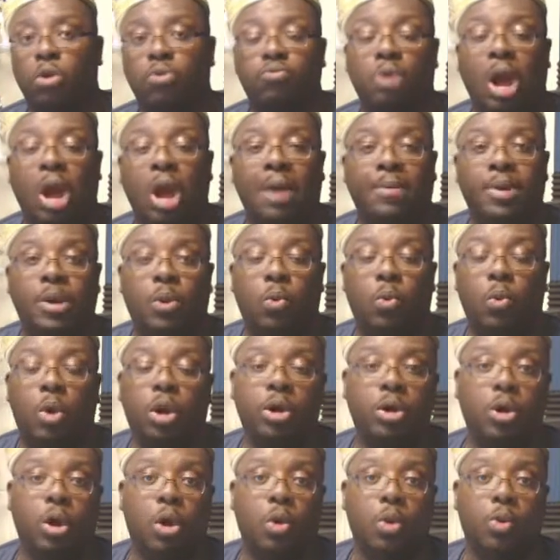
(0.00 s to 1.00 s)
Robin and
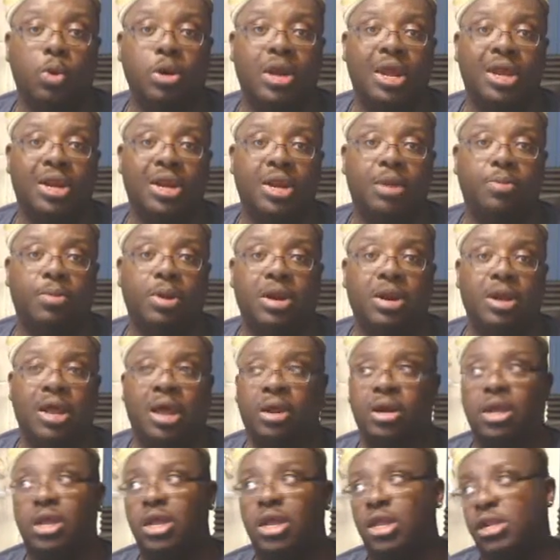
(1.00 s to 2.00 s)
Wonder Girl were dating, but
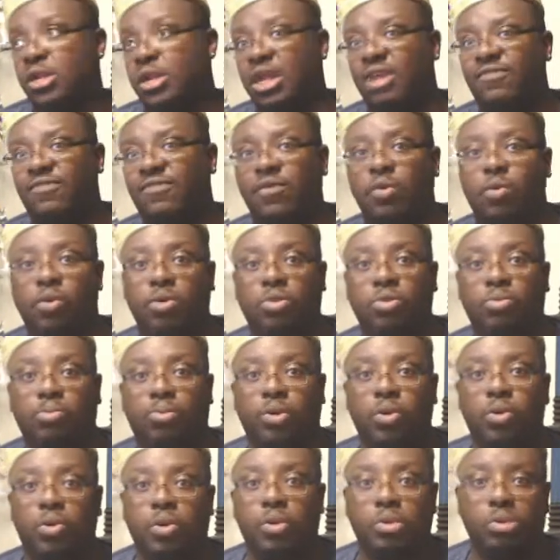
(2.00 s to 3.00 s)
now that he's leaving with
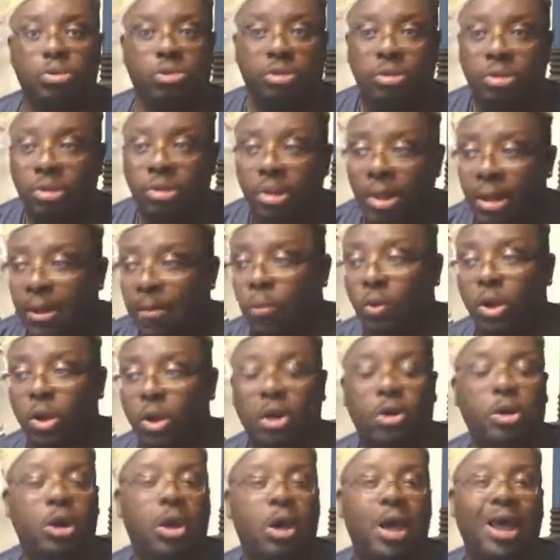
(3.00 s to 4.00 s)
Bruce, we
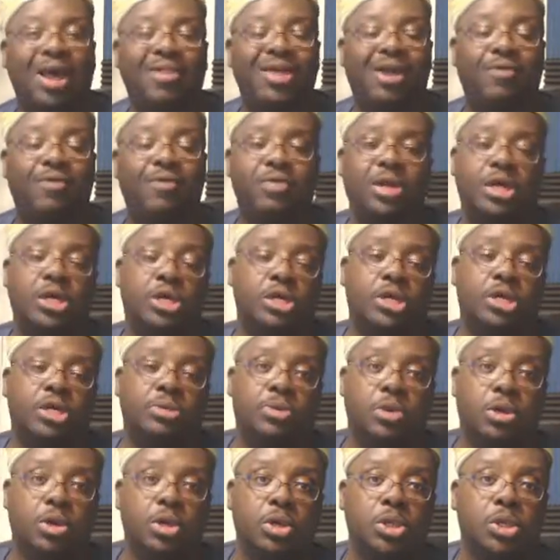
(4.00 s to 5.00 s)
don't know how that
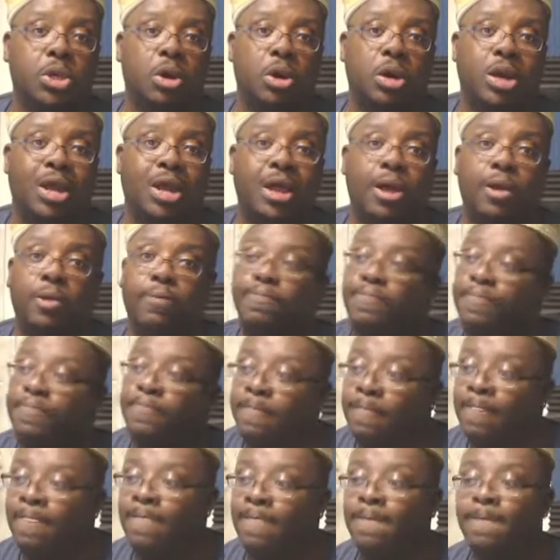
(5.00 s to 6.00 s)
relationship's going to turn out.
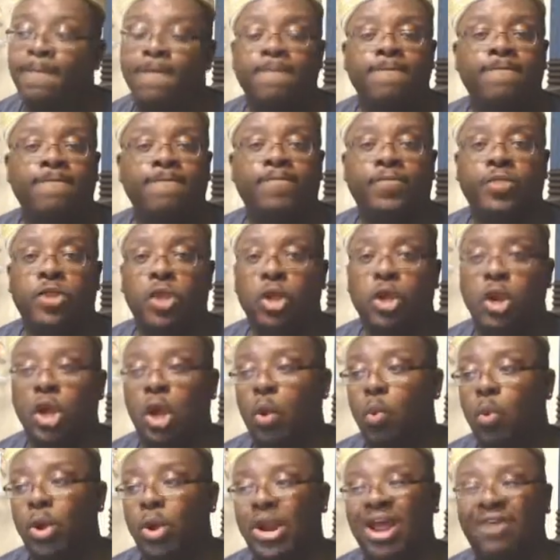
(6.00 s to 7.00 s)

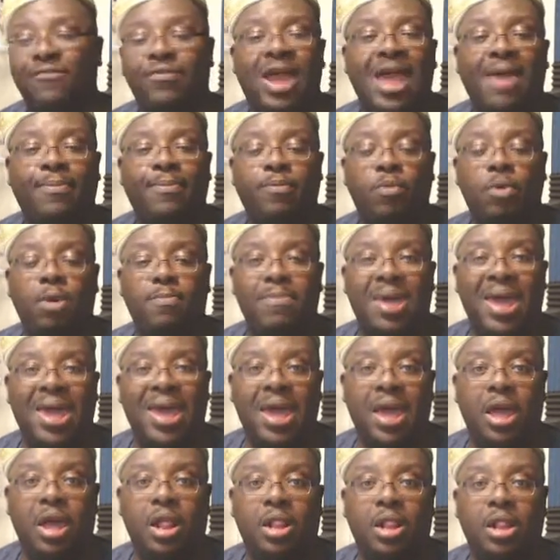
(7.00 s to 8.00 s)
Whatever happened with
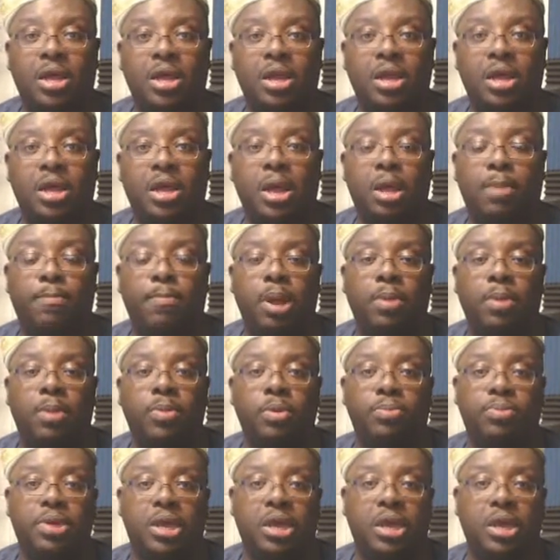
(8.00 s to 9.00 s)
Mal and
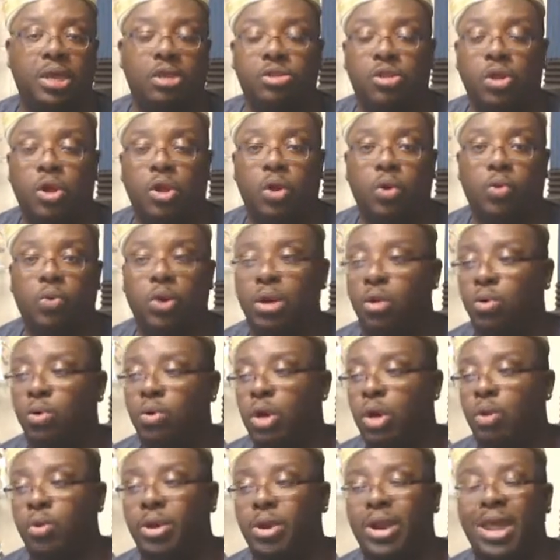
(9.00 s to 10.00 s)
Bumblebee, so we
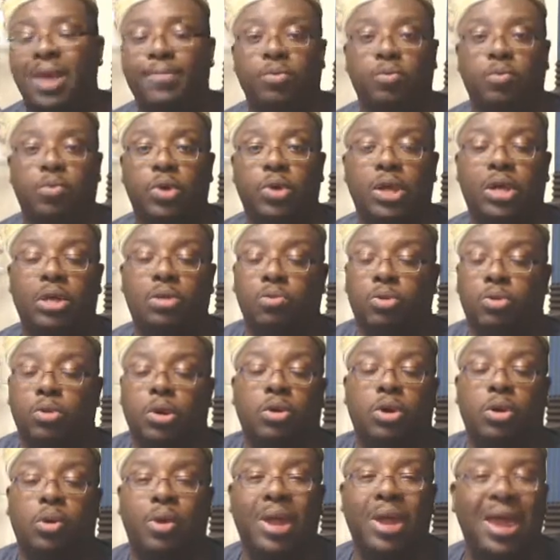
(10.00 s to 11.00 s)
don't know what happened. We
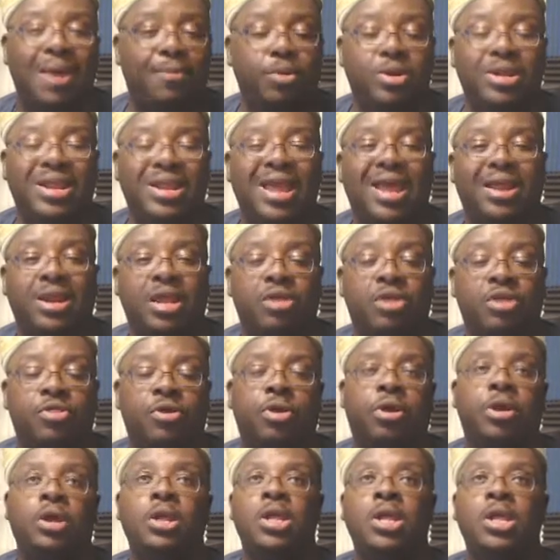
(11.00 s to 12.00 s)
don't know what happened with that
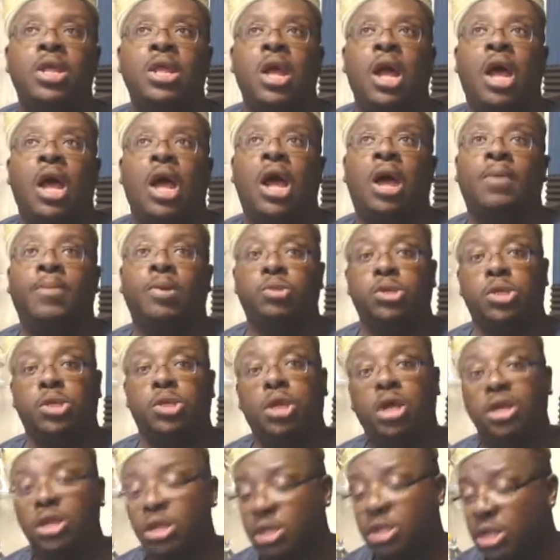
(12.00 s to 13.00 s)
either. It was
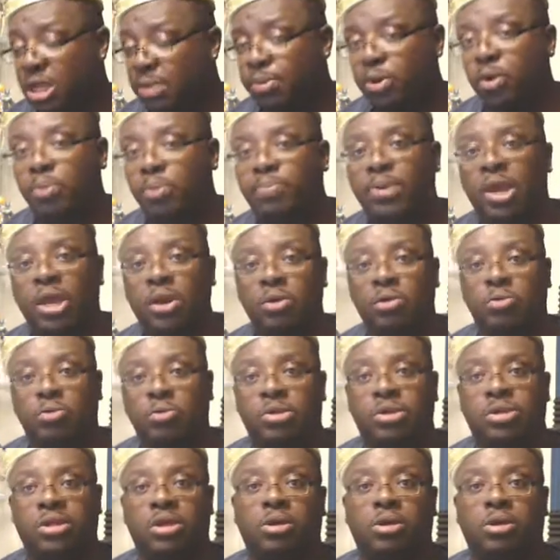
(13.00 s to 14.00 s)
good to see Blue Beetle
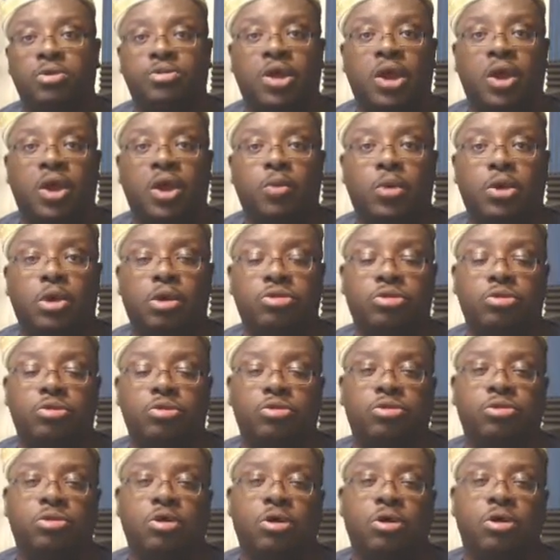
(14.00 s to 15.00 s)
was still there. We
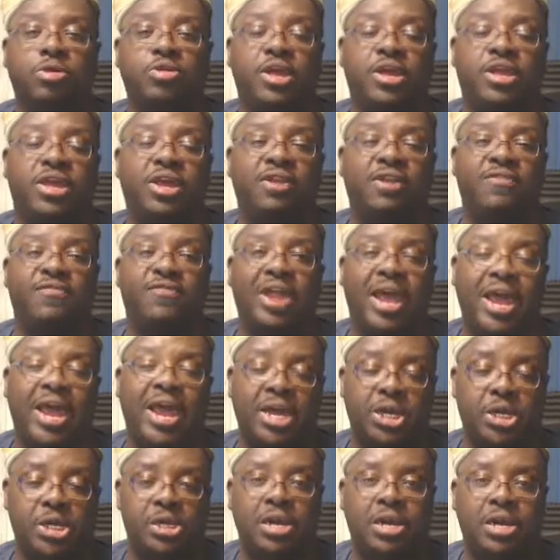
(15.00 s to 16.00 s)
also saw that Kid
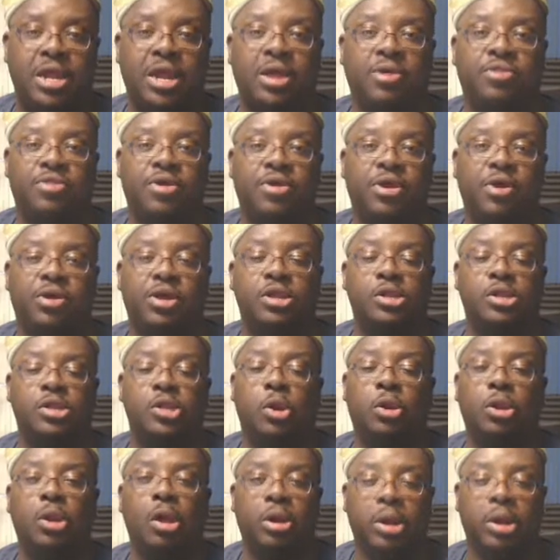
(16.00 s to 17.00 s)
Flash is now there. He's
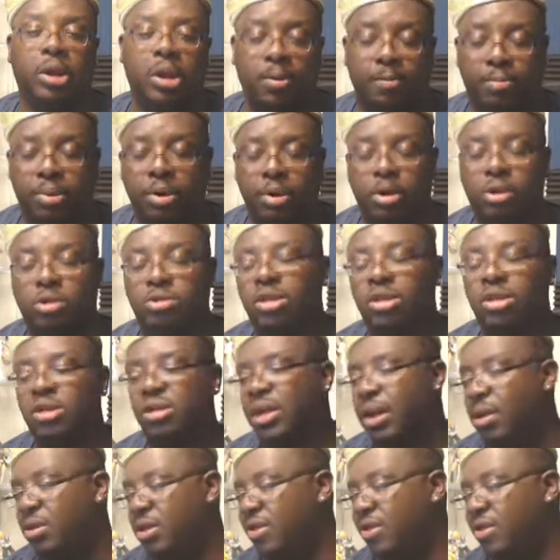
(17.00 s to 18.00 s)
no longer Impulse. He's
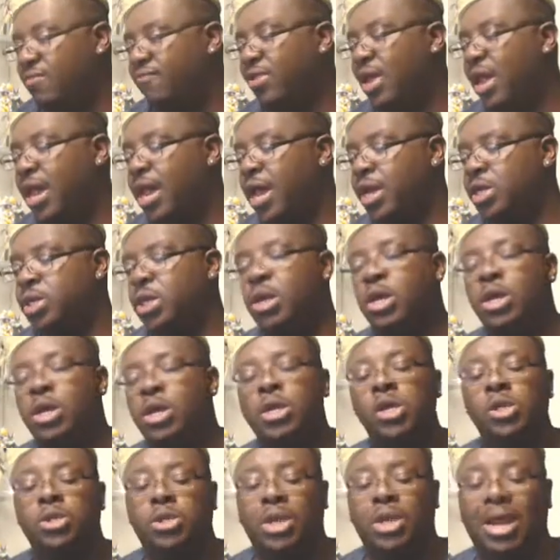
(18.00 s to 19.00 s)
now Kid Flash.
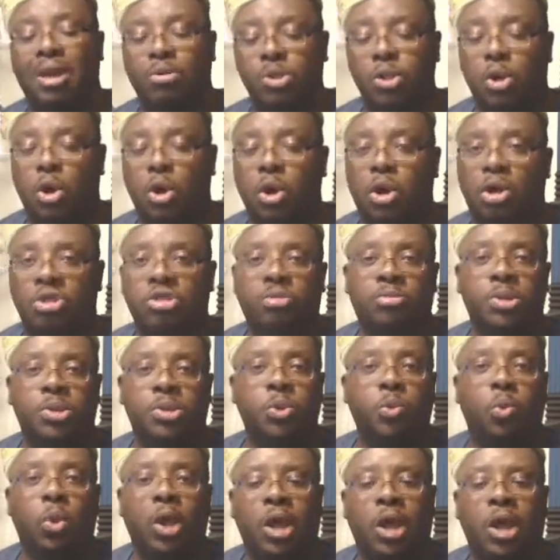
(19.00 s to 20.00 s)
So that was awesome
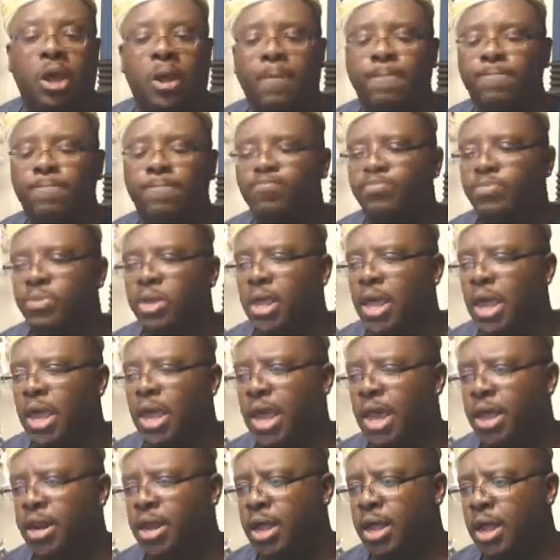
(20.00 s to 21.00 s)
as well.
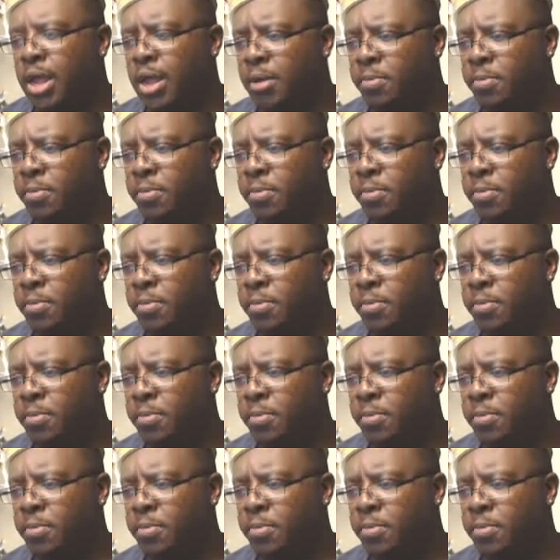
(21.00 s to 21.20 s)
And